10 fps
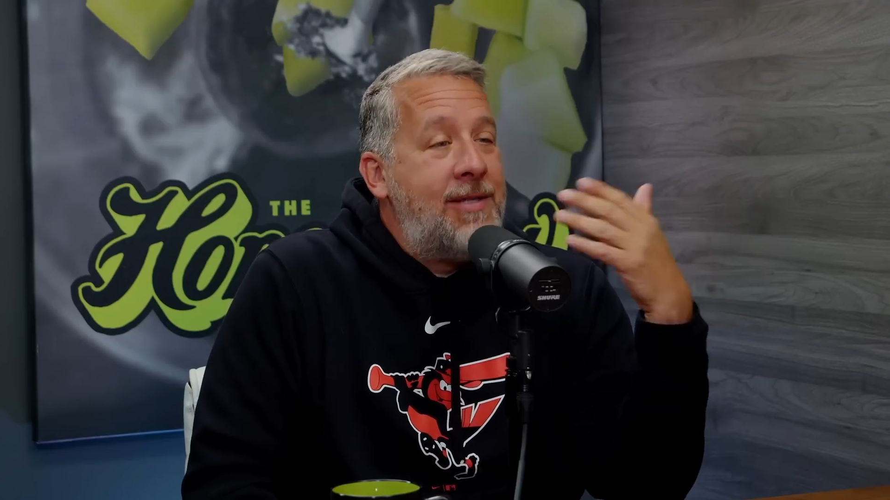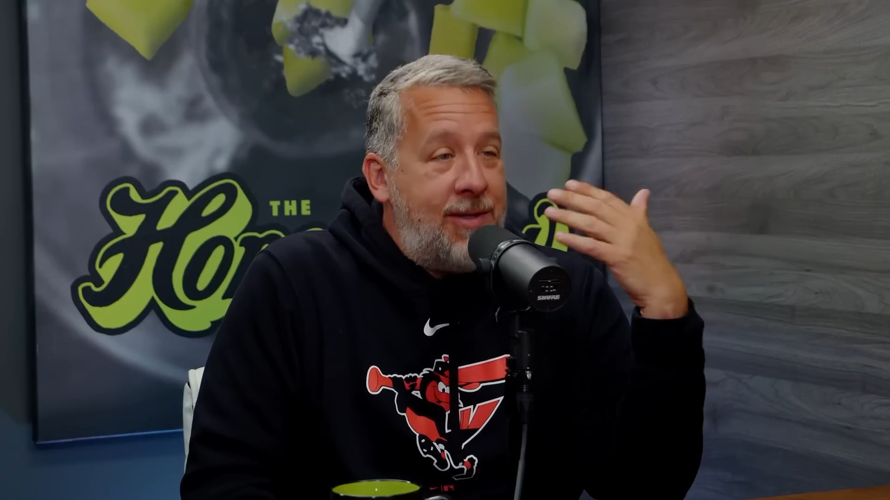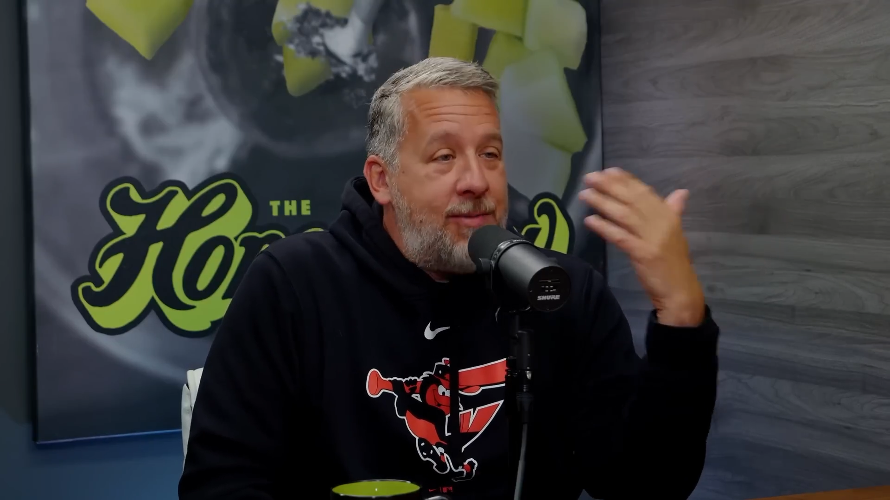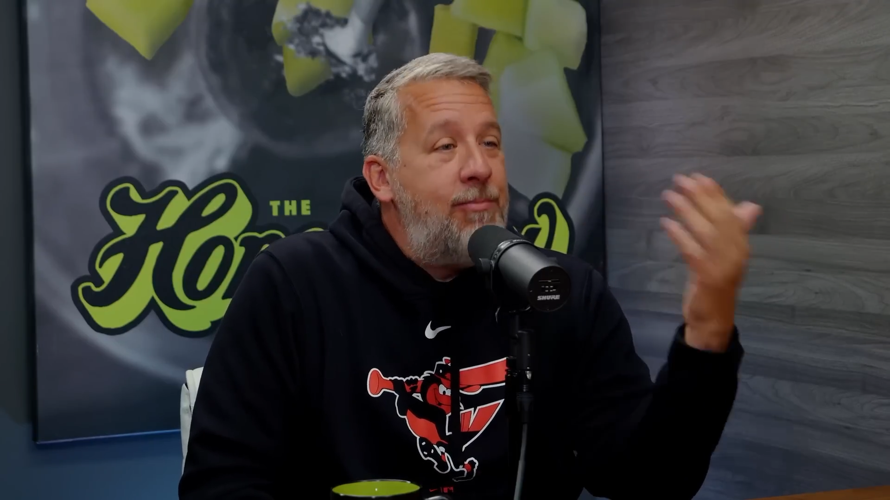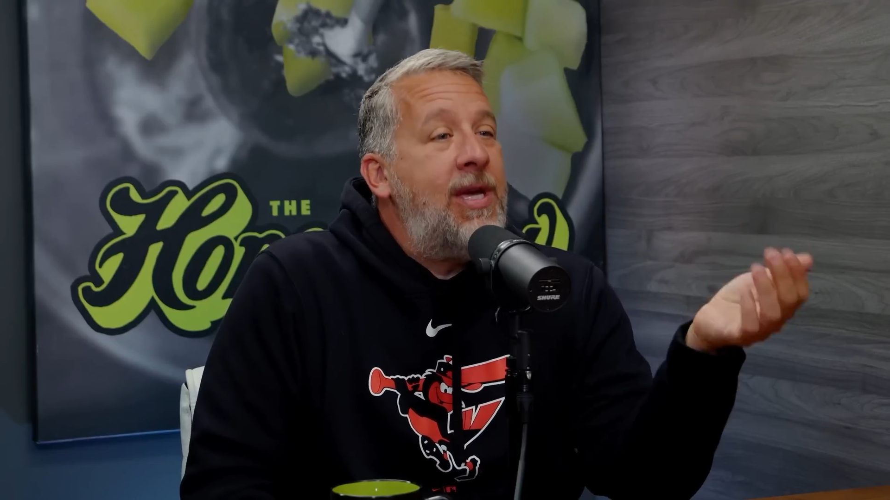It's
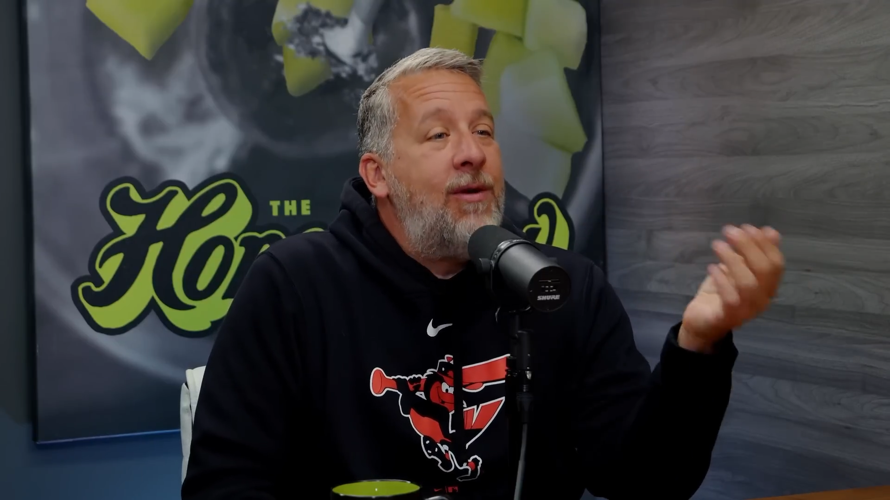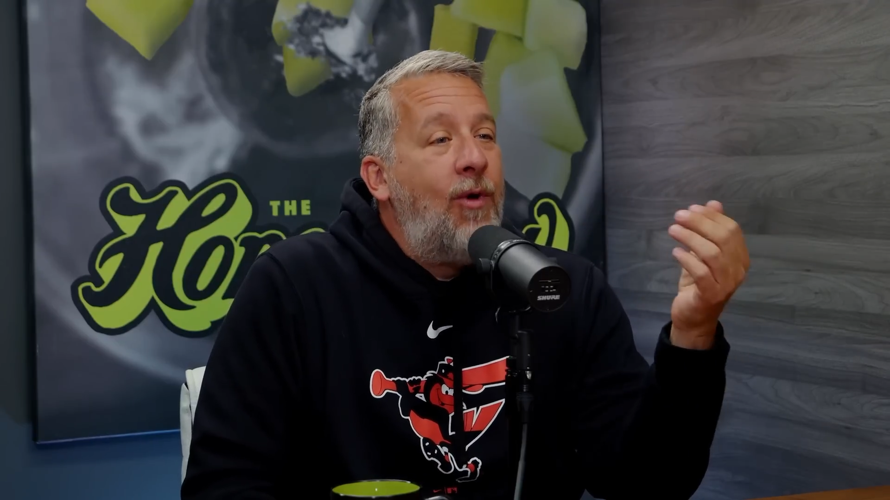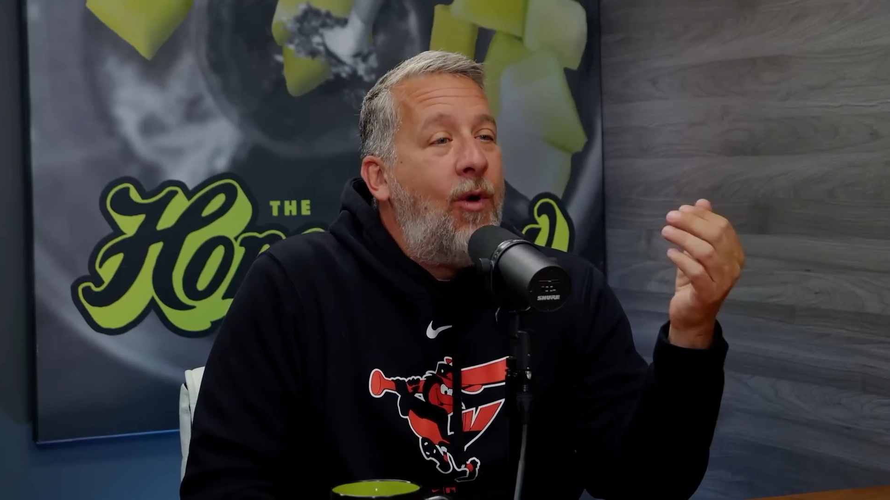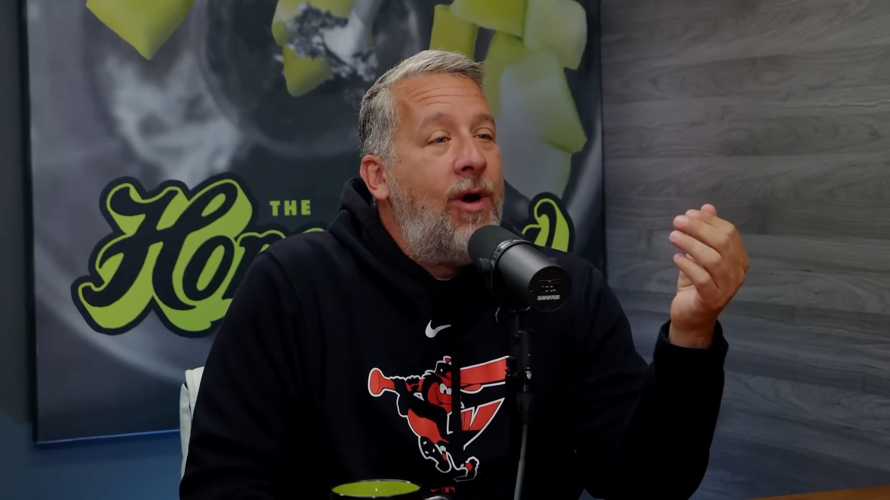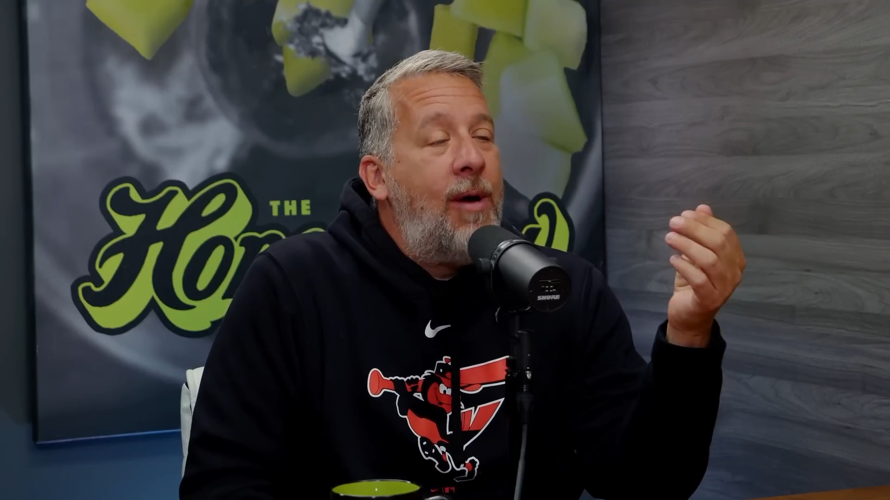just me
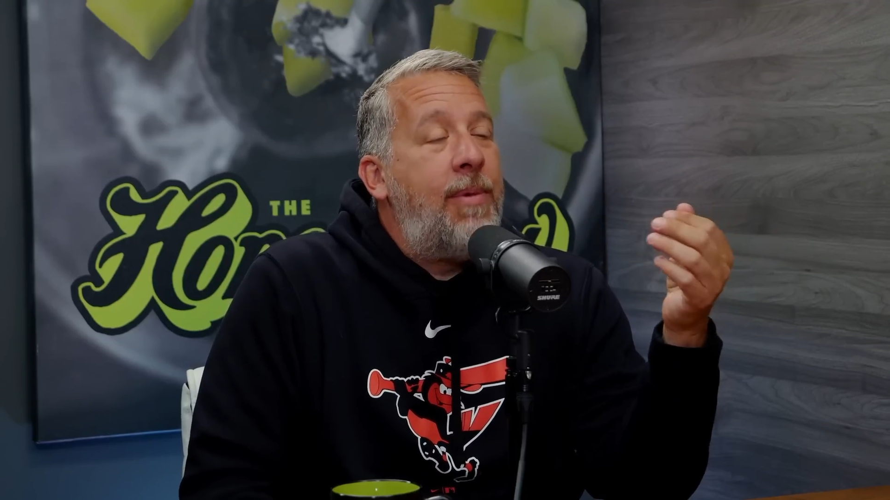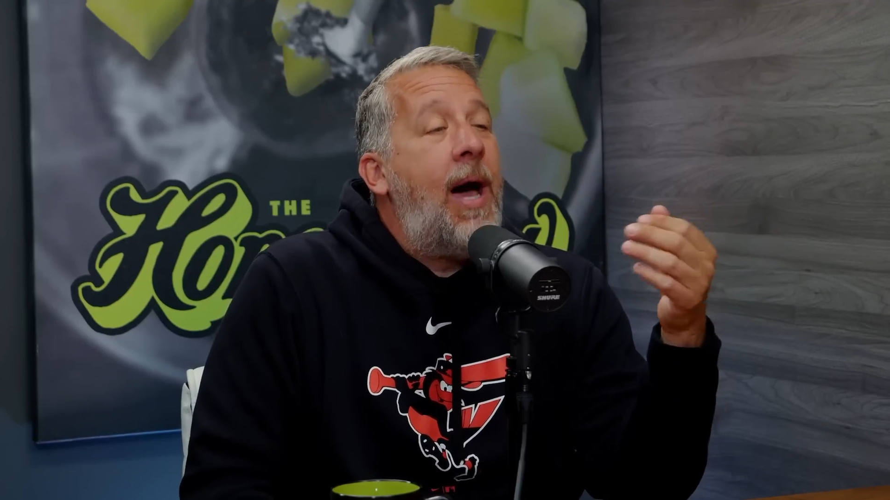rolling up,